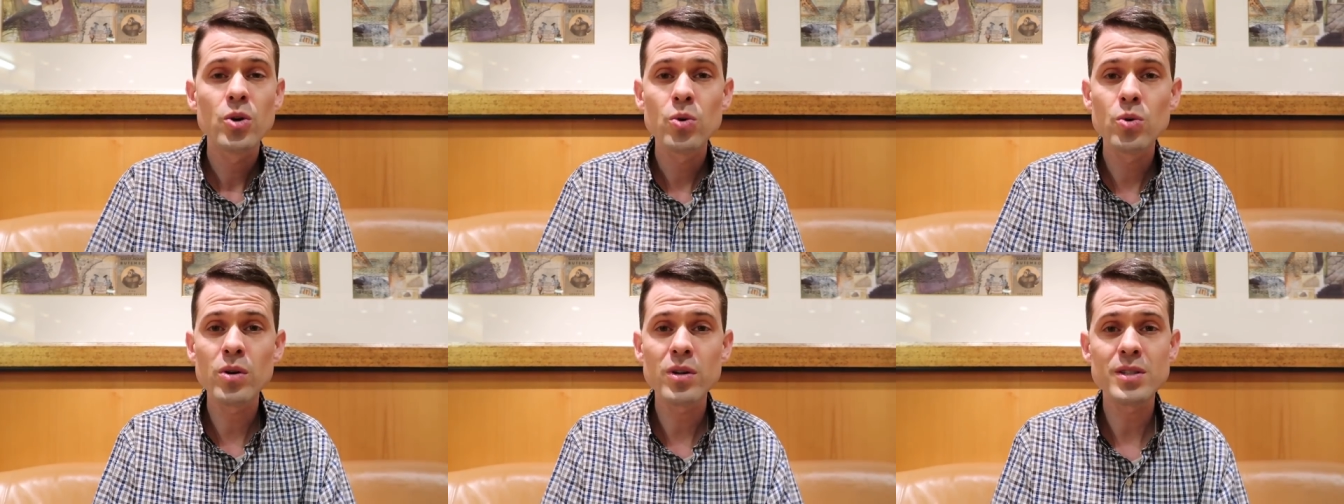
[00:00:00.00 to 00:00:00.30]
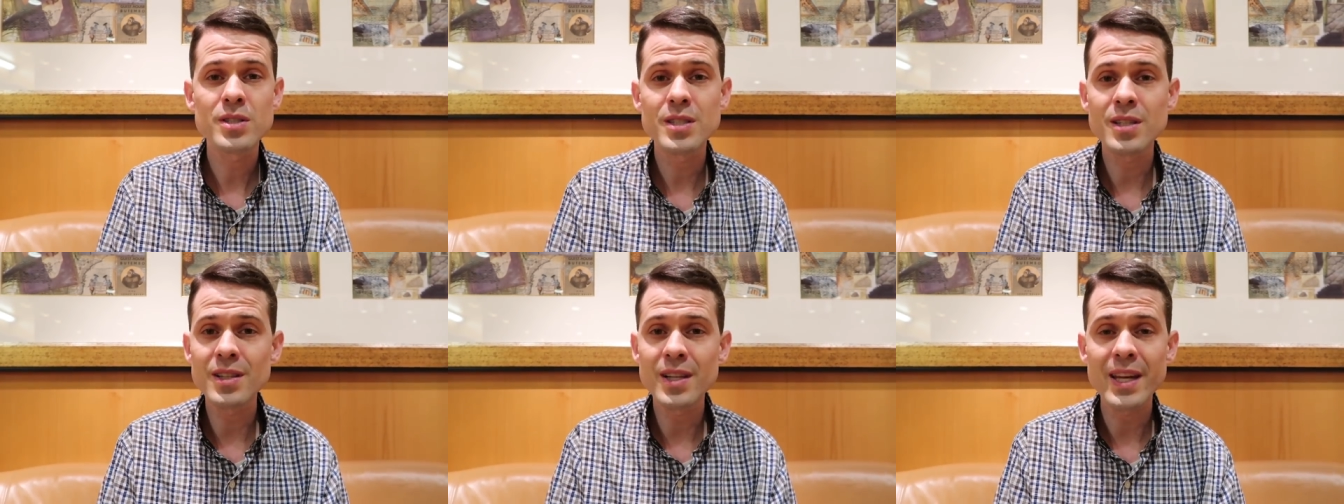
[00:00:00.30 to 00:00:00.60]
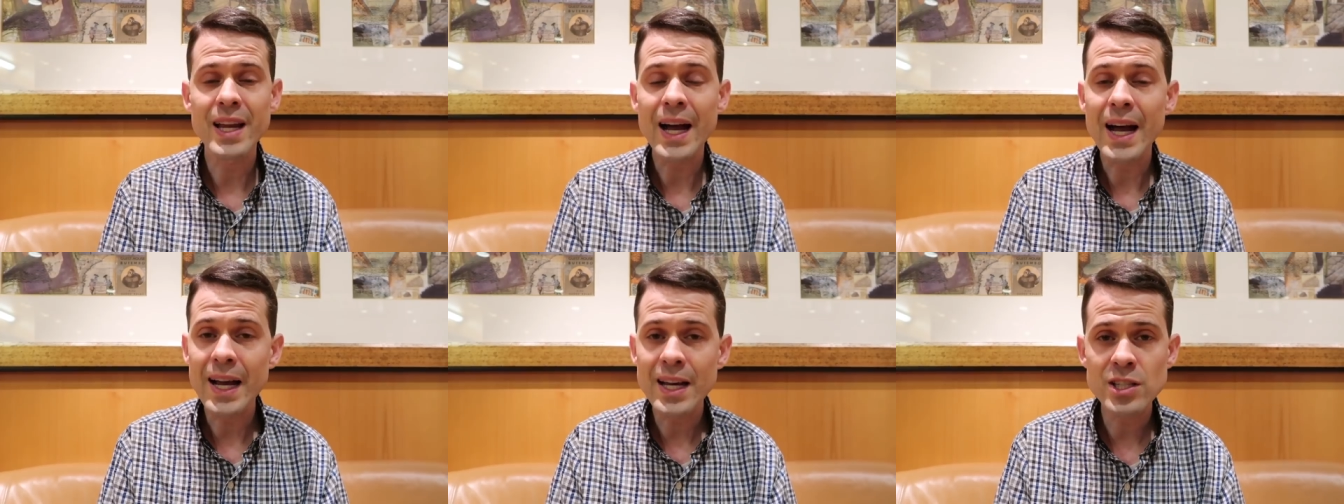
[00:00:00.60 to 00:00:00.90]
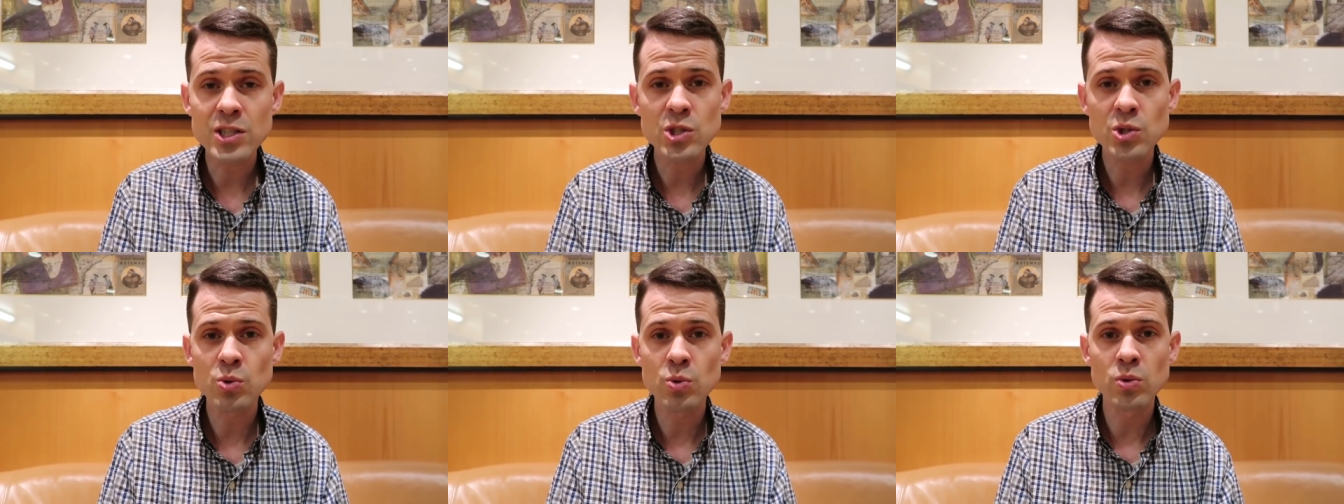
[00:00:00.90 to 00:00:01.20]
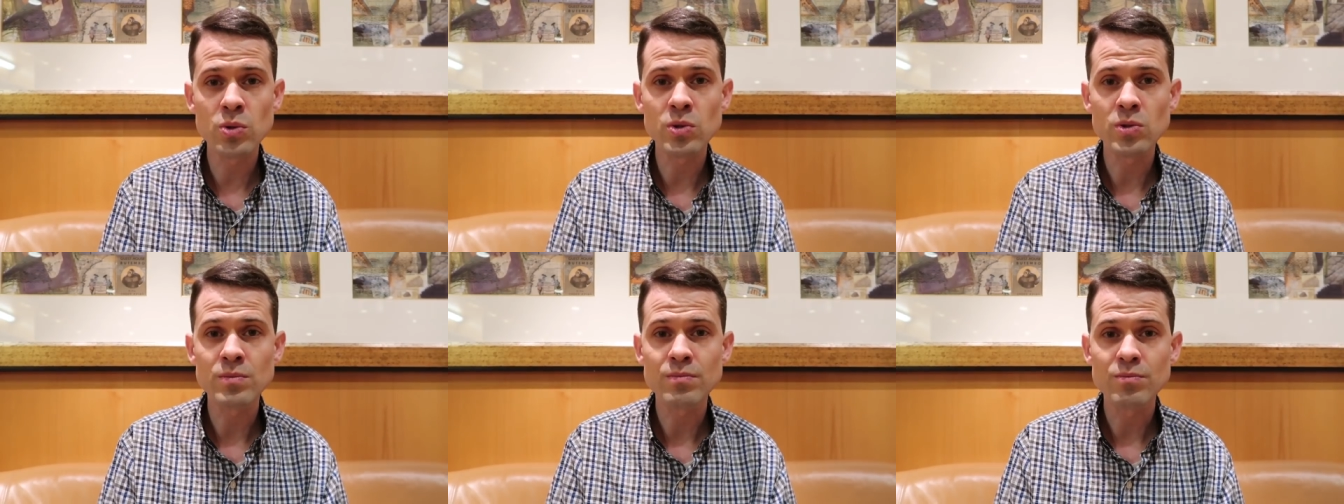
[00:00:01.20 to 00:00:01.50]
who are still in high
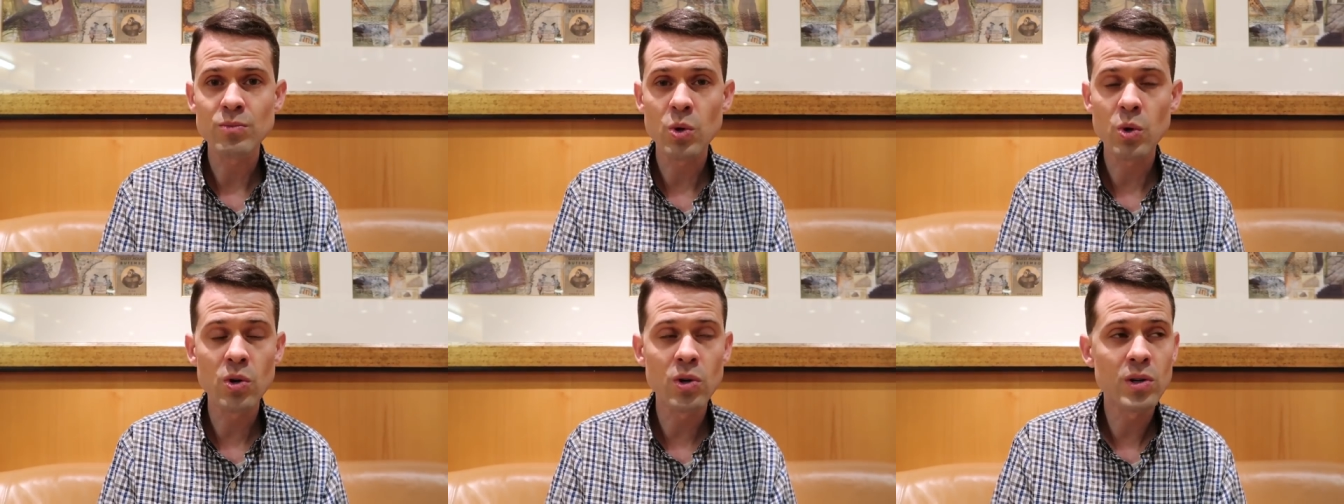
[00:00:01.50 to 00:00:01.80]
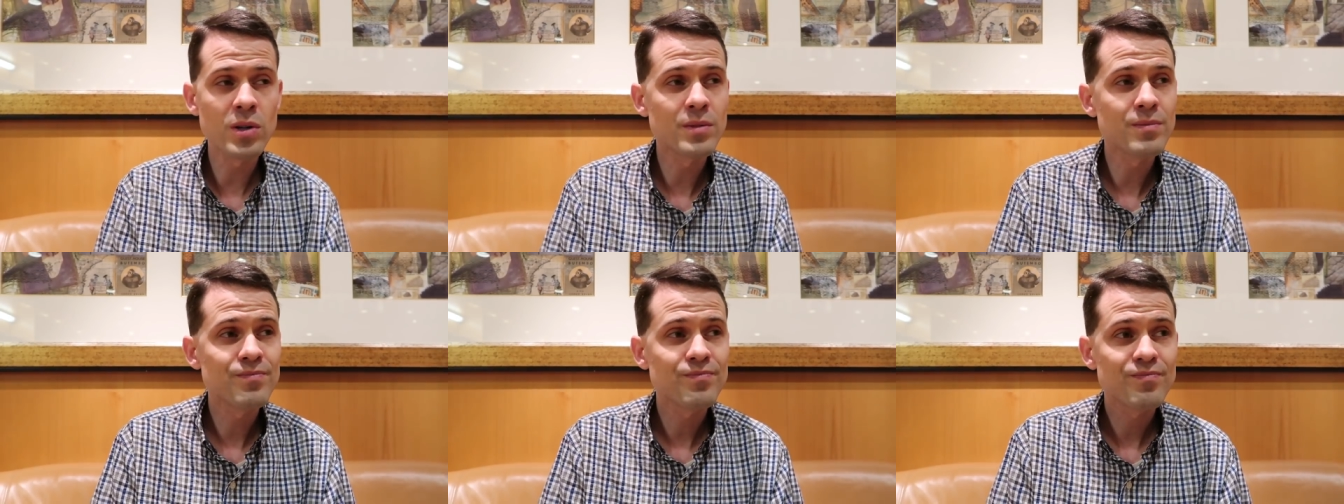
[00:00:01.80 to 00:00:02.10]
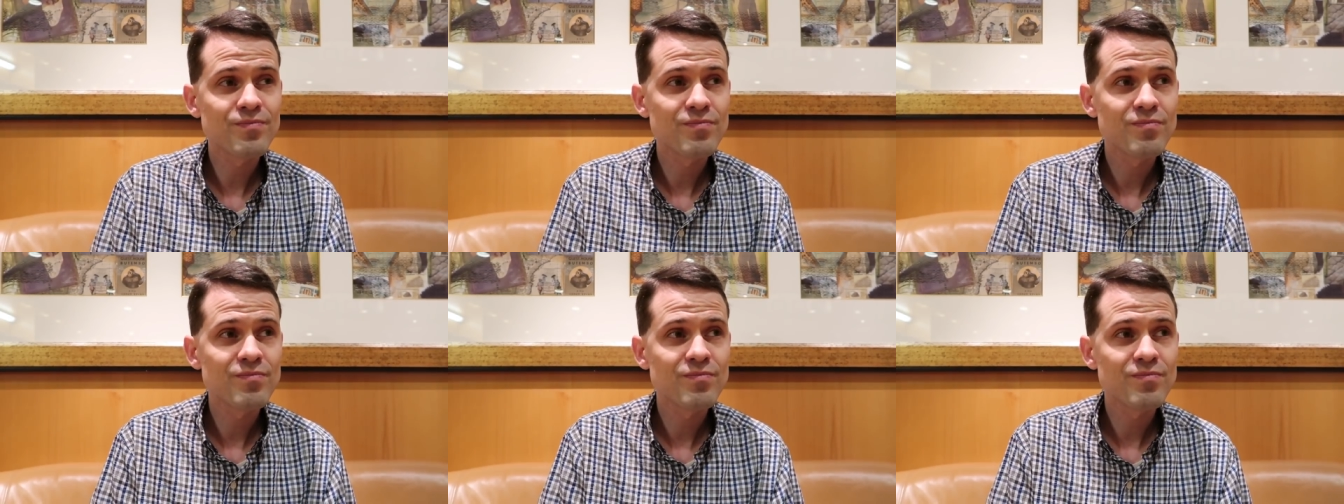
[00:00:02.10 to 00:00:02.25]
school or